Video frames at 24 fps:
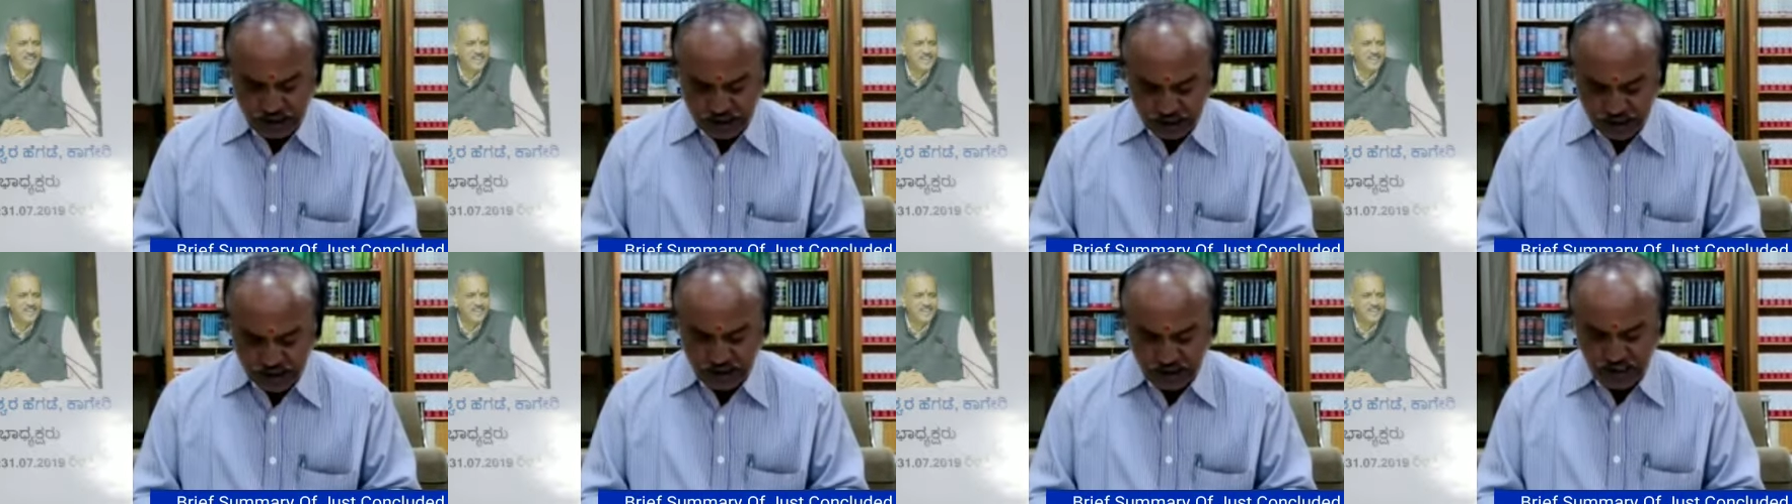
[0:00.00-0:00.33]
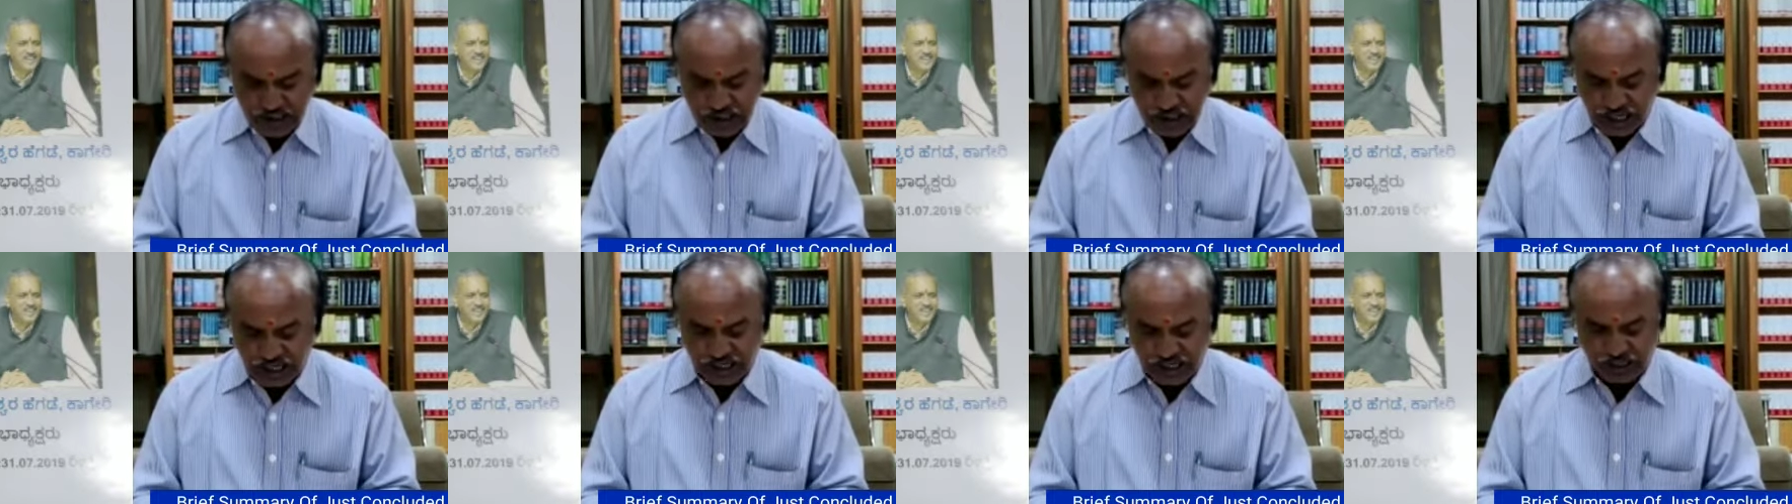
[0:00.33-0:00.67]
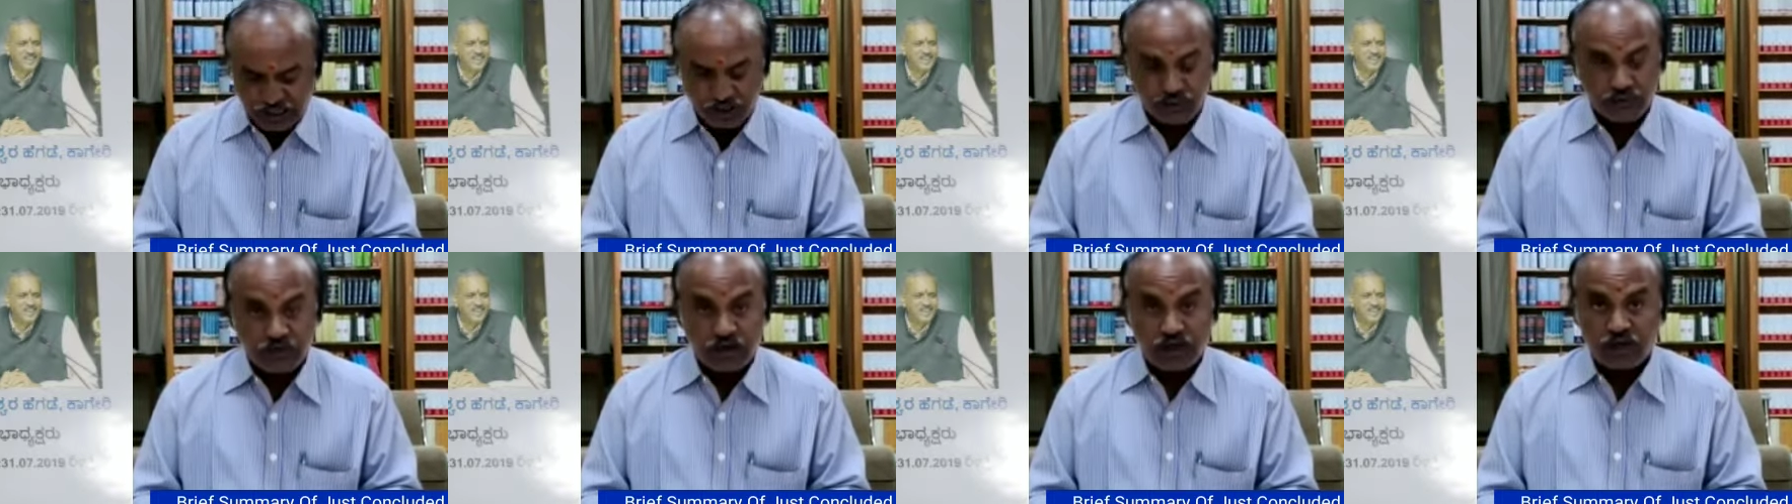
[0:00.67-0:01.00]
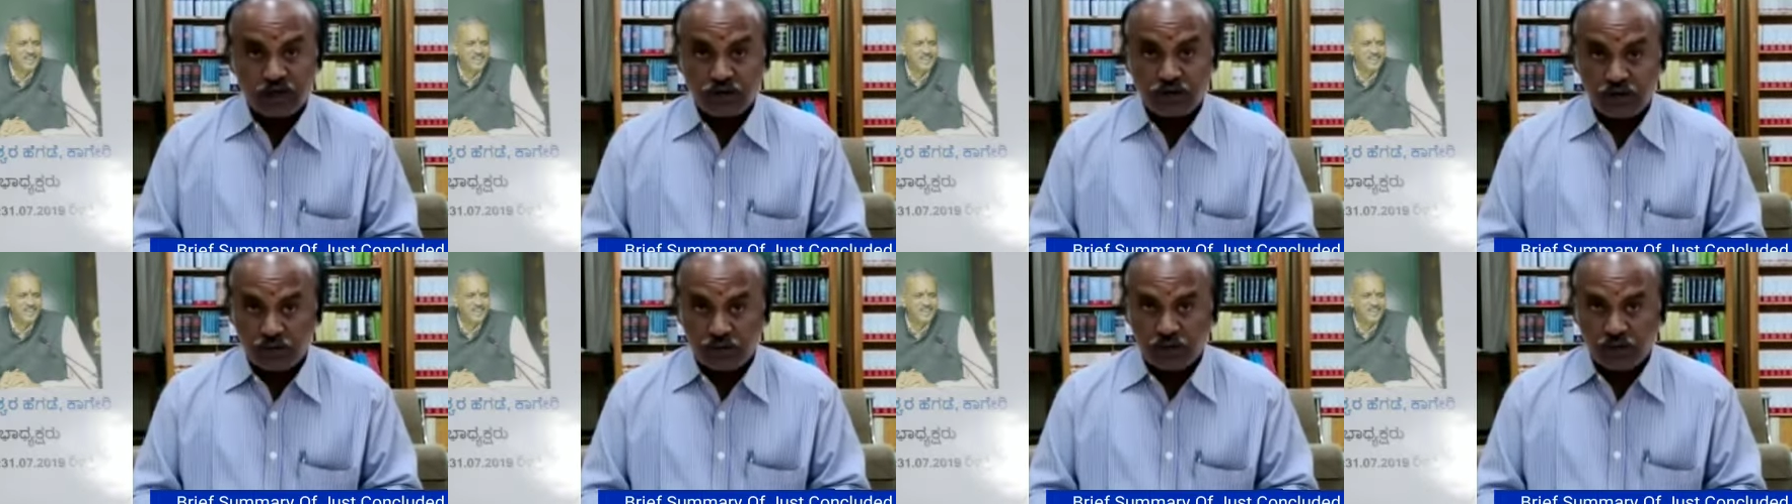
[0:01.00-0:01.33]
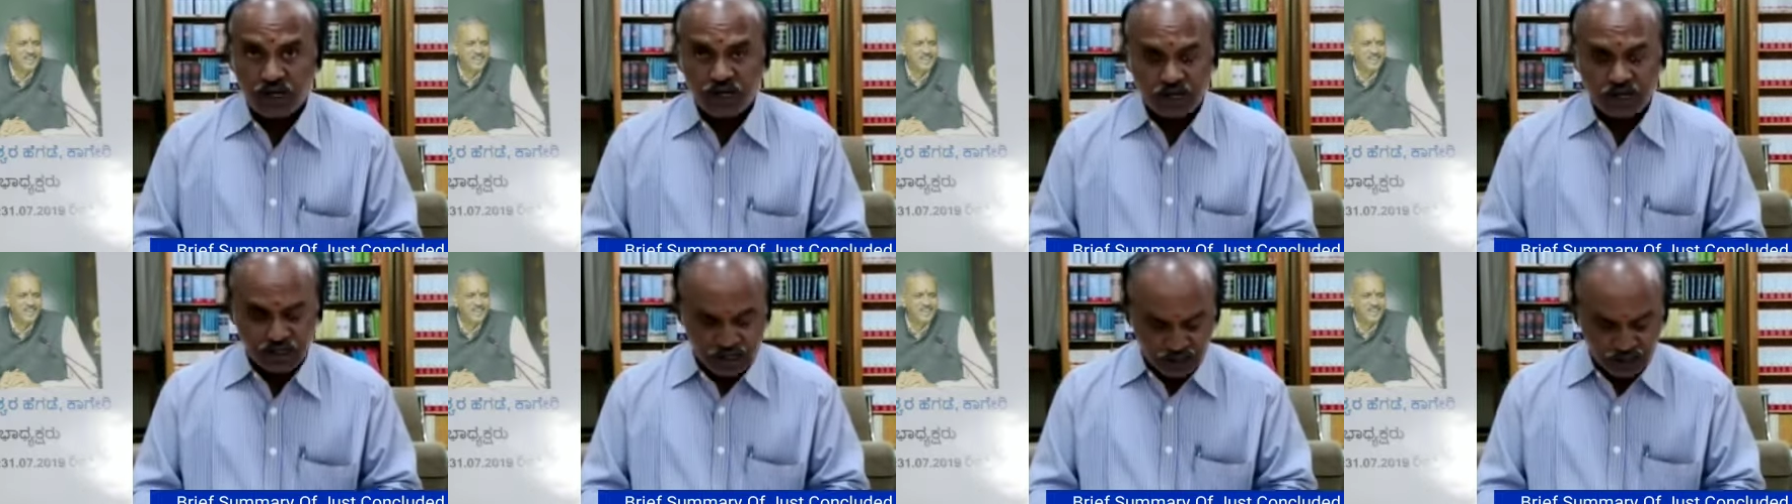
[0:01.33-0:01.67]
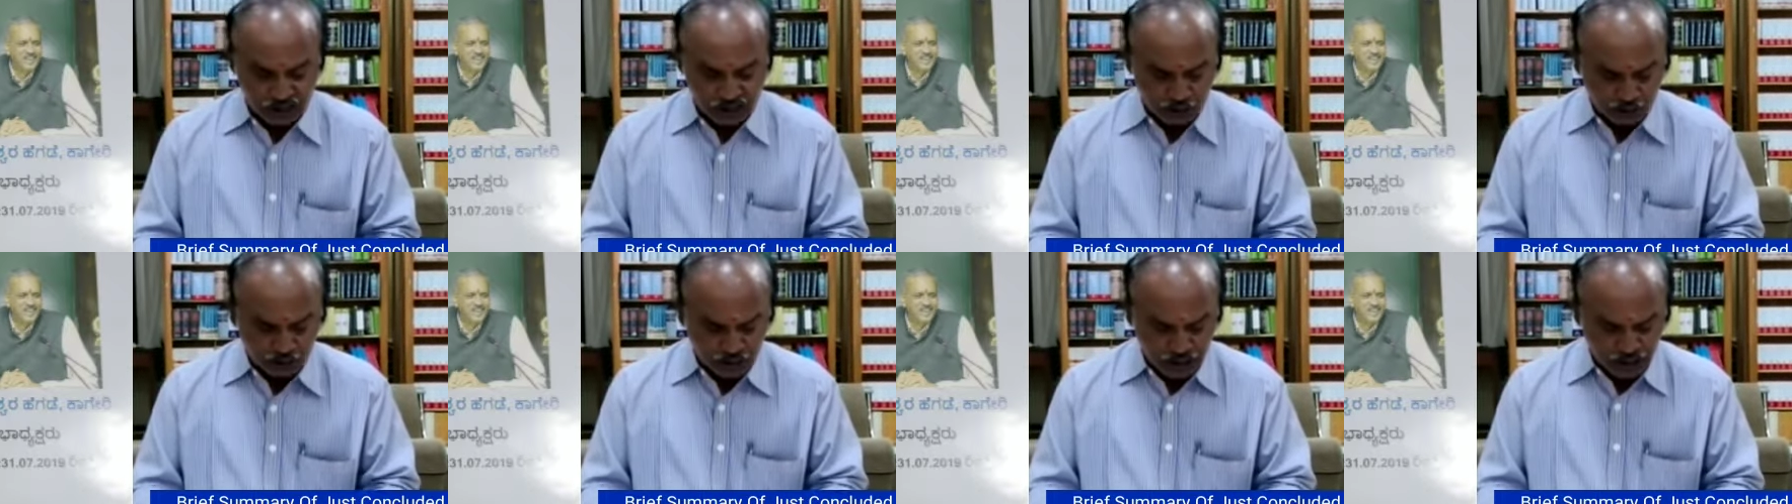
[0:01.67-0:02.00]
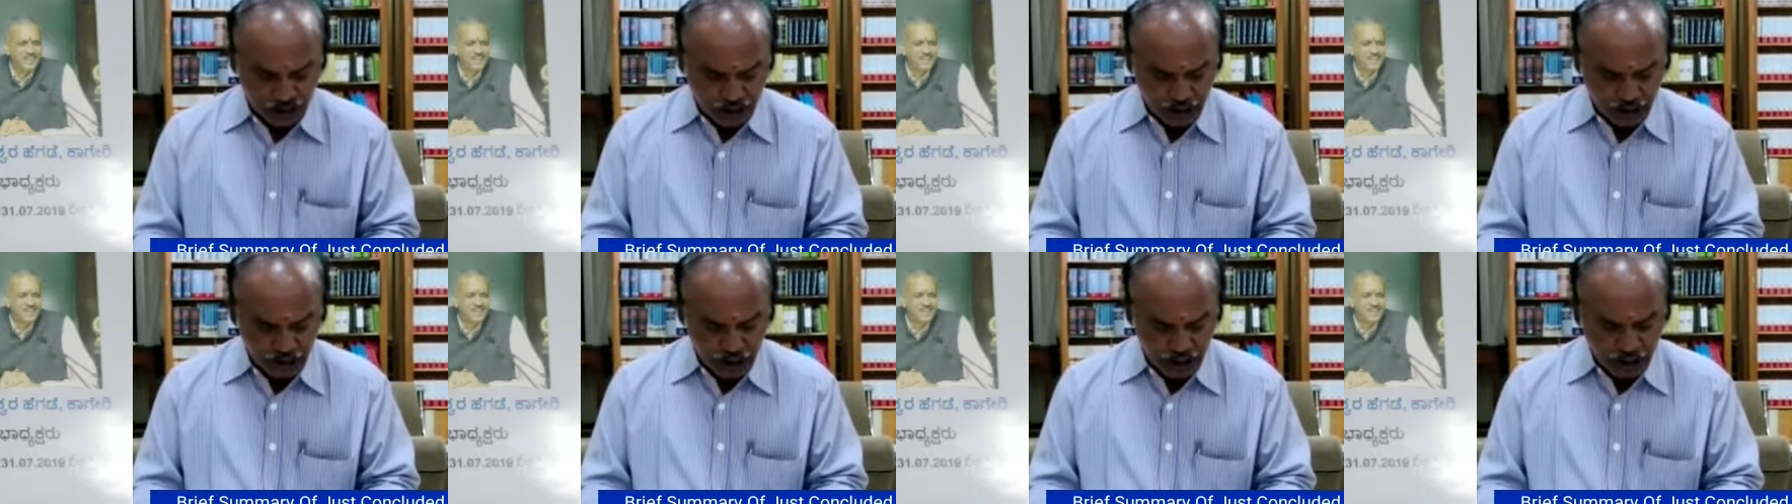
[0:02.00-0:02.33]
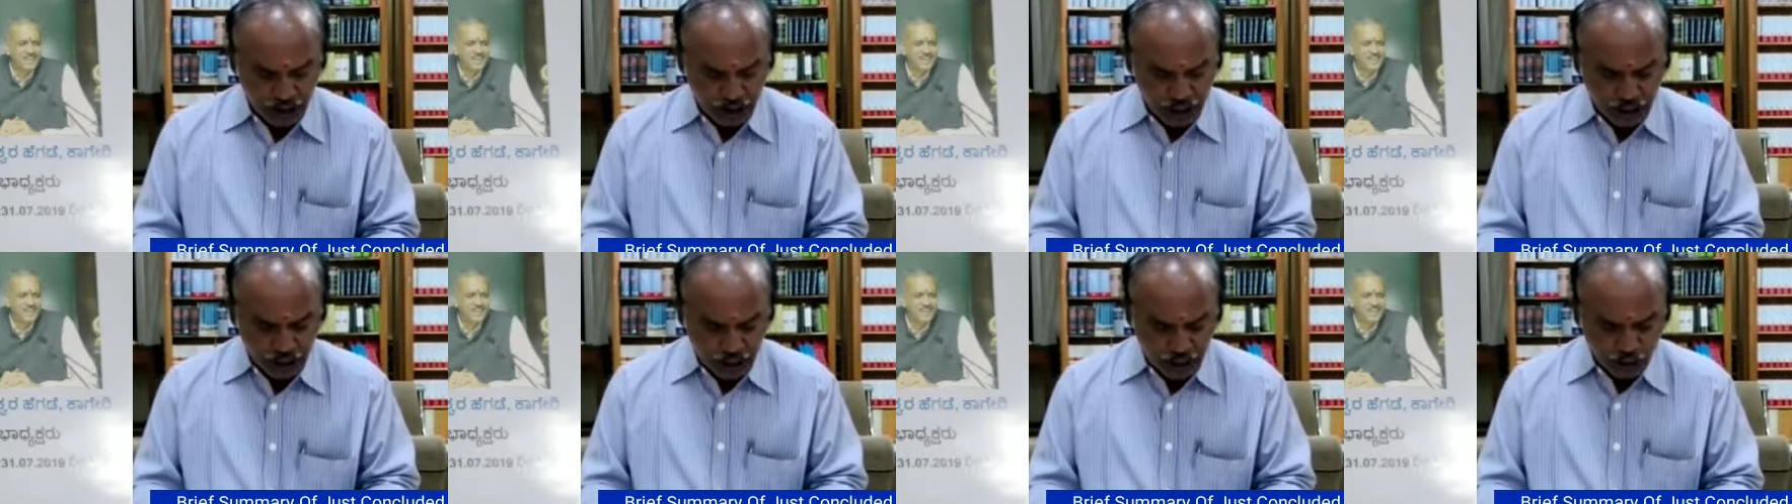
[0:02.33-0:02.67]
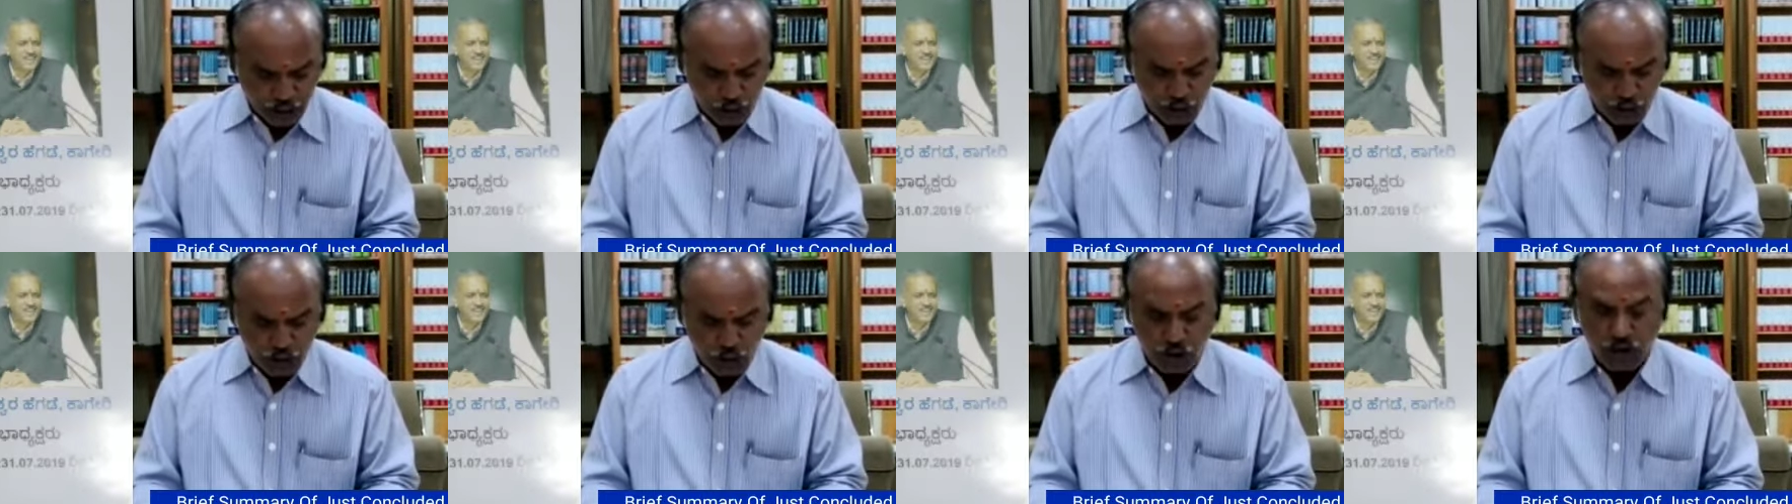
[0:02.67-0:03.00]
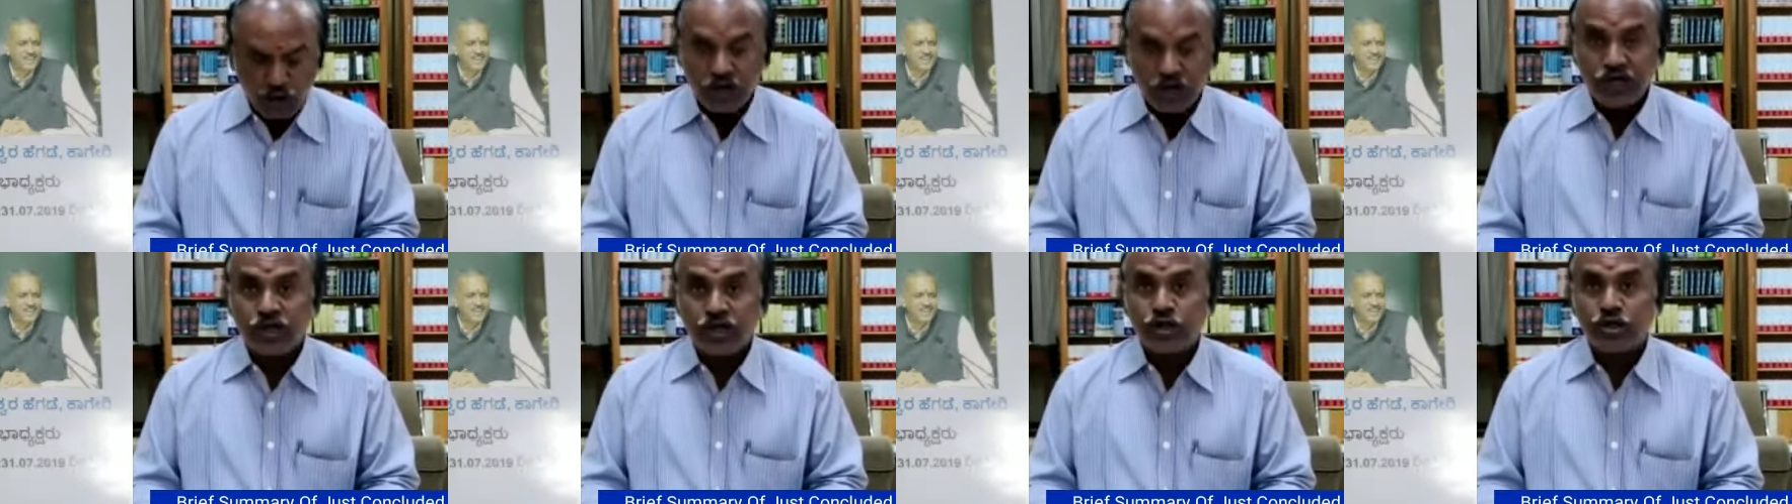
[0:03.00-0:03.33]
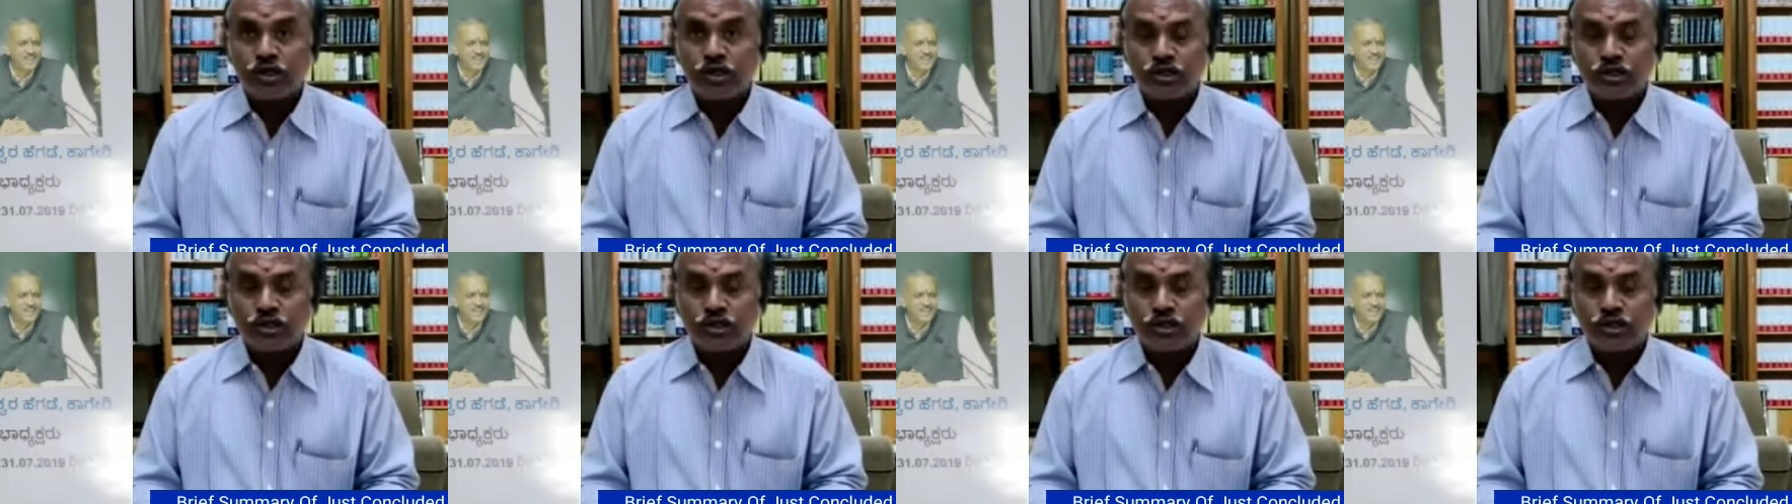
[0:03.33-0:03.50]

69 were debated and replied. And overall